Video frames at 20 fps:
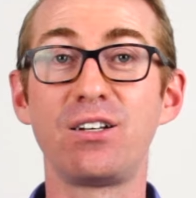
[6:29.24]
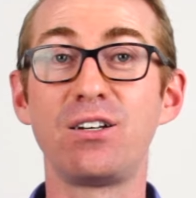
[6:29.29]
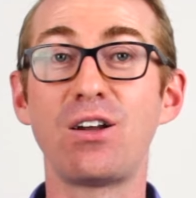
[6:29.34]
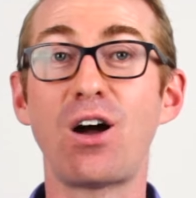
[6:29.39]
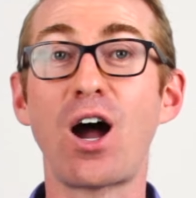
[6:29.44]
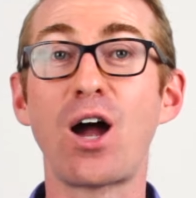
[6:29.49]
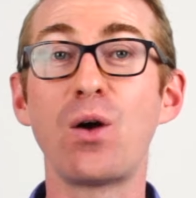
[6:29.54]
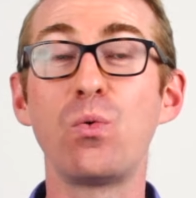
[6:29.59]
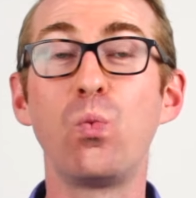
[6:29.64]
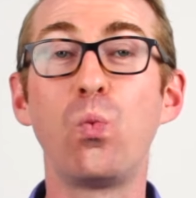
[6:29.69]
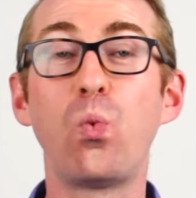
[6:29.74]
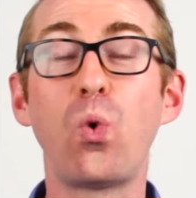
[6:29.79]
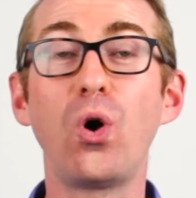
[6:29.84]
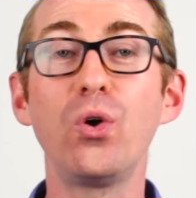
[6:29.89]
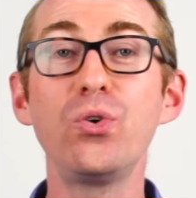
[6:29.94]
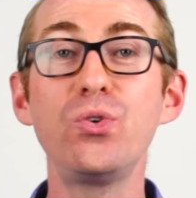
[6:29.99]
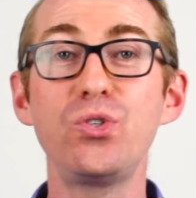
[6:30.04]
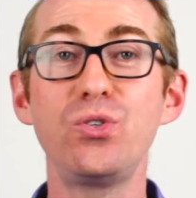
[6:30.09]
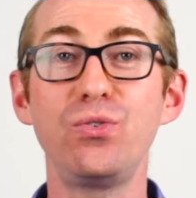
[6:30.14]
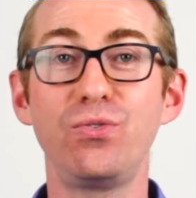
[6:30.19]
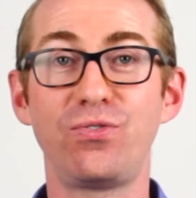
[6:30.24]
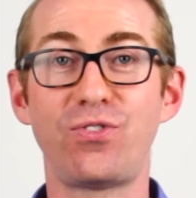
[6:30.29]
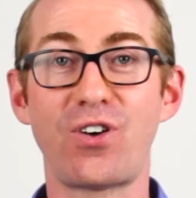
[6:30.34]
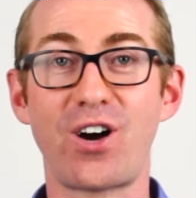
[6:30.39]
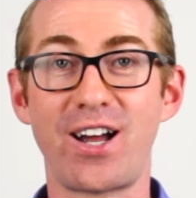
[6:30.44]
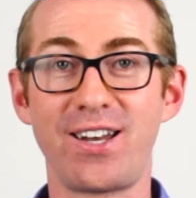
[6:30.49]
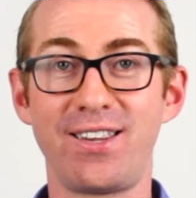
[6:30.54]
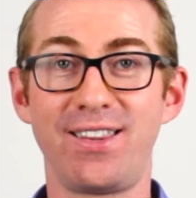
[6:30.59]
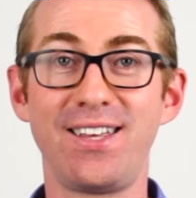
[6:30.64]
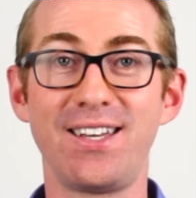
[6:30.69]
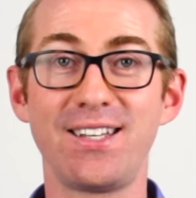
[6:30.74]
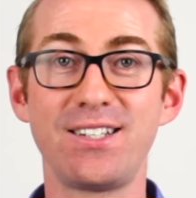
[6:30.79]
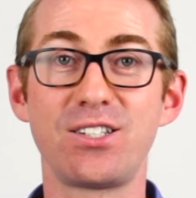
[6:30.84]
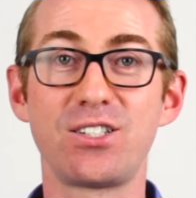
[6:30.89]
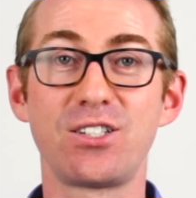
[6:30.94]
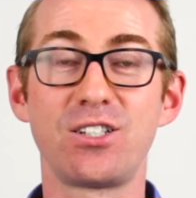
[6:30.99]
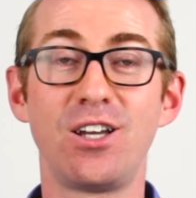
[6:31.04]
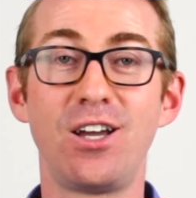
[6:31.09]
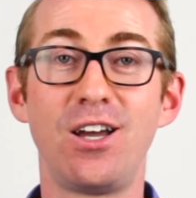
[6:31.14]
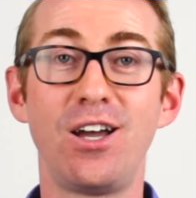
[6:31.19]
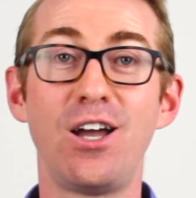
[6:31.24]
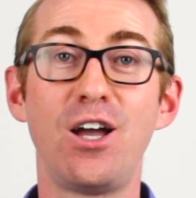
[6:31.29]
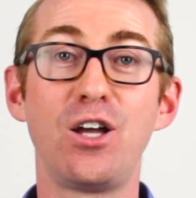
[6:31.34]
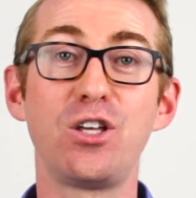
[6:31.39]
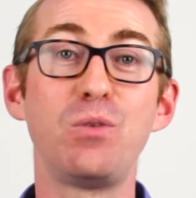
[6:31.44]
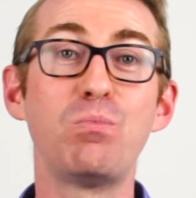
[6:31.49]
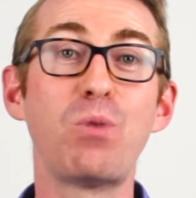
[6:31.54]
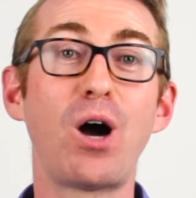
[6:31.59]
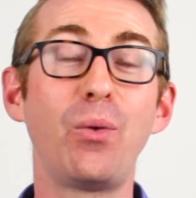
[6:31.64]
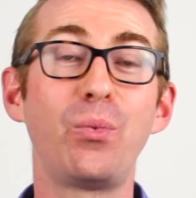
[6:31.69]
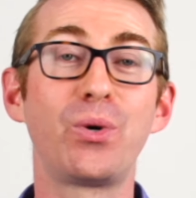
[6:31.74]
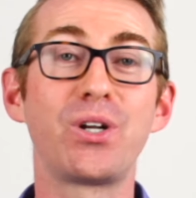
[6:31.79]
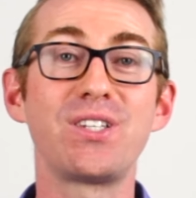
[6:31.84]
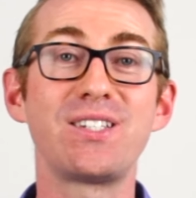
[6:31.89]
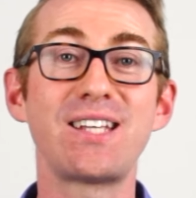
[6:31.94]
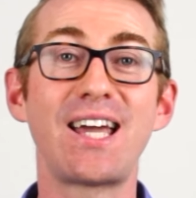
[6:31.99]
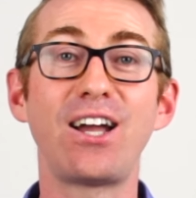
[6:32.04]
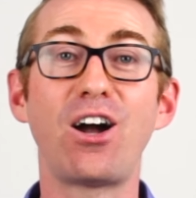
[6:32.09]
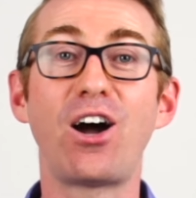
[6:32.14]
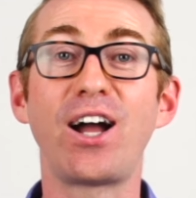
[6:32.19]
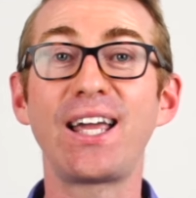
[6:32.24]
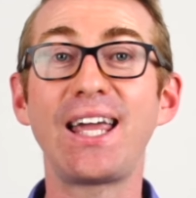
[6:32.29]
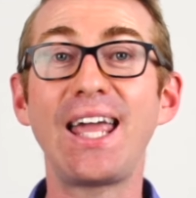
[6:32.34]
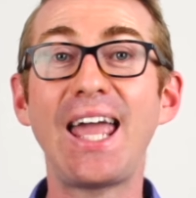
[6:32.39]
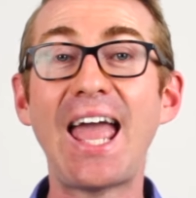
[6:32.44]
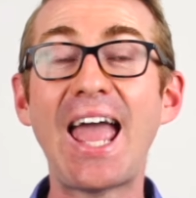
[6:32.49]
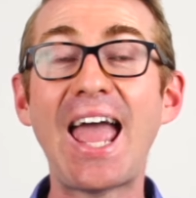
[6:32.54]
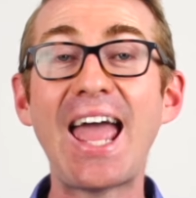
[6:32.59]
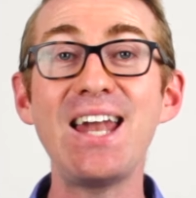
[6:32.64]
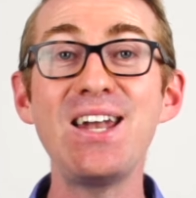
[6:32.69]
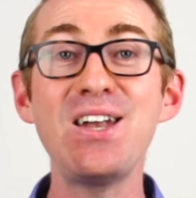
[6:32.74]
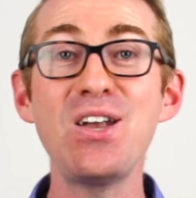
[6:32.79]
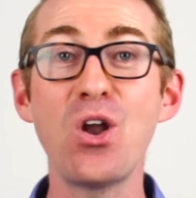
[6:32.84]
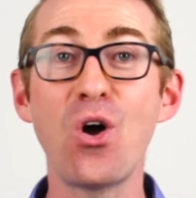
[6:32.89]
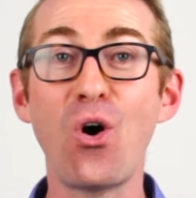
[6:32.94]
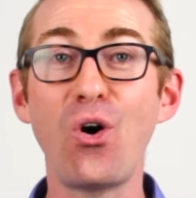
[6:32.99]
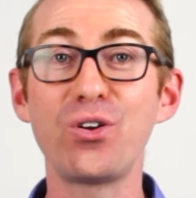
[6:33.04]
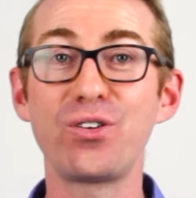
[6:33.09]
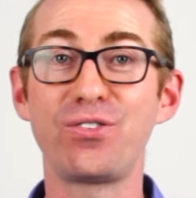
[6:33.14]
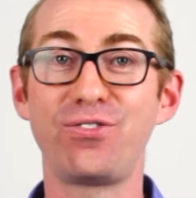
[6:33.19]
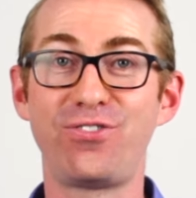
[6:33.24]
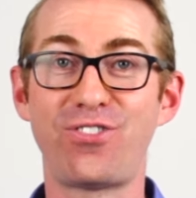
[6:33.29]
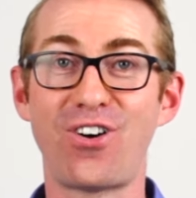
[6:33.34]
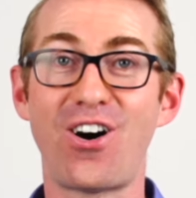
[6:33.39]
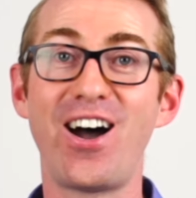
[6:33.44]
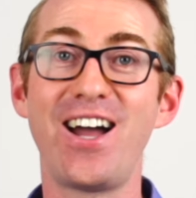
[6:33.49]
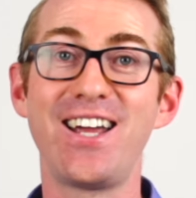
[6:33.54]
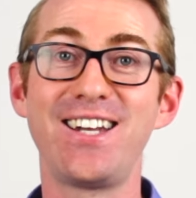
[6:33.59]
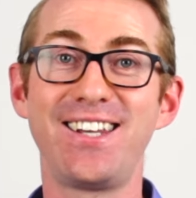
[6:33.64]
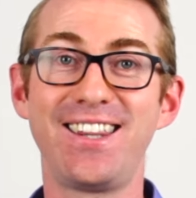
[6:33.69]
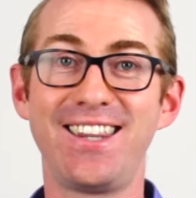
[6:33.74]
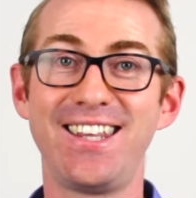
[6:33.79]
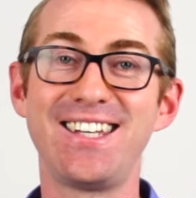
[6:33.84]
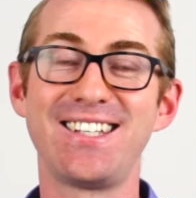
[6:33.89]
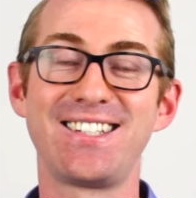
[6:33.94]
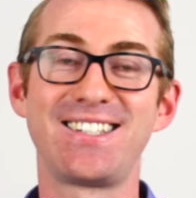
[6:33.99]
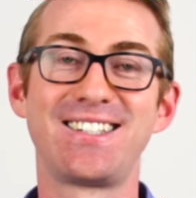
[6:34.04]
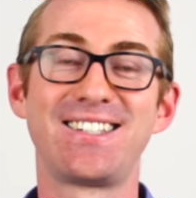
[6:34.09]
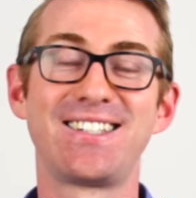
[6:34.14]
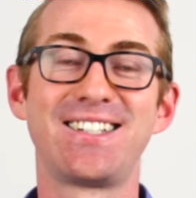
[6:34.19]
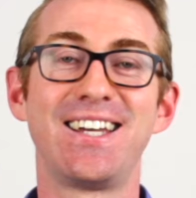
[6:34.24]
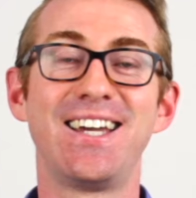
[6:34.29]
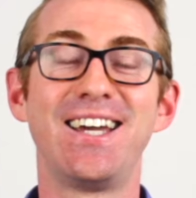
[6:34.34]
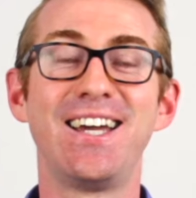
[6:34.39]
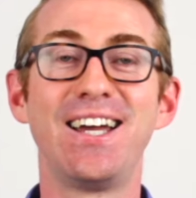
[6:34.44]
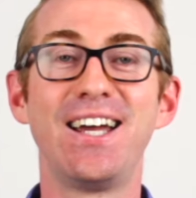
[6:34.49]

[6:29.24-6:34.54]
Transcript: than I want to find this, you might want to say, I cannot find this.